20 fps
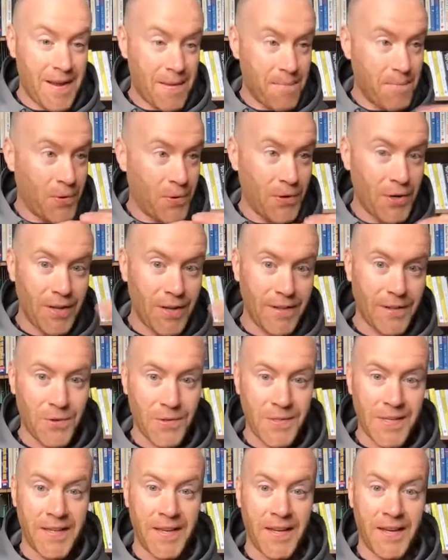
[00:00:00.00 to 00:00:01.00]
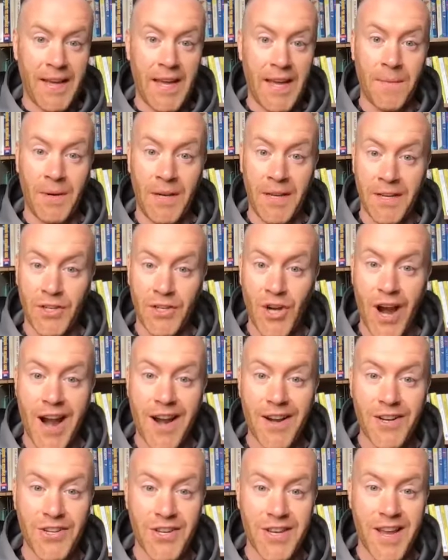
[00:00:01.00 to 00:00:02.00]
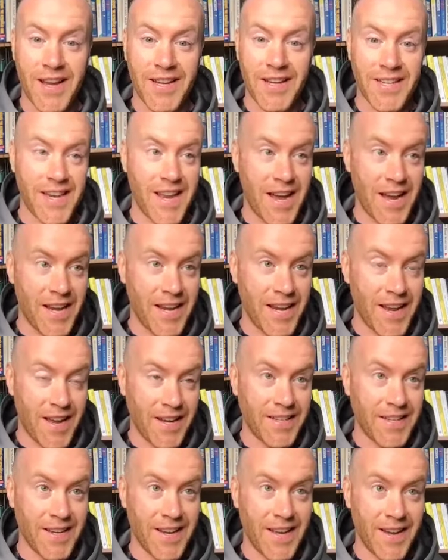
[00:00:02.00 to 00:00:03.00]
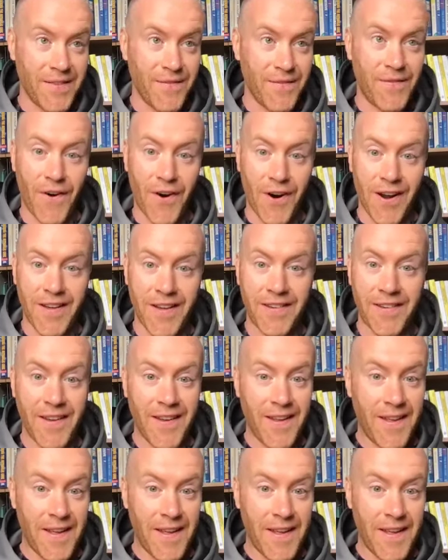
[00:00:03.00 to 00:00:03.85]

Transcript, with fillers: put all those on the label and charge $99.99 for it,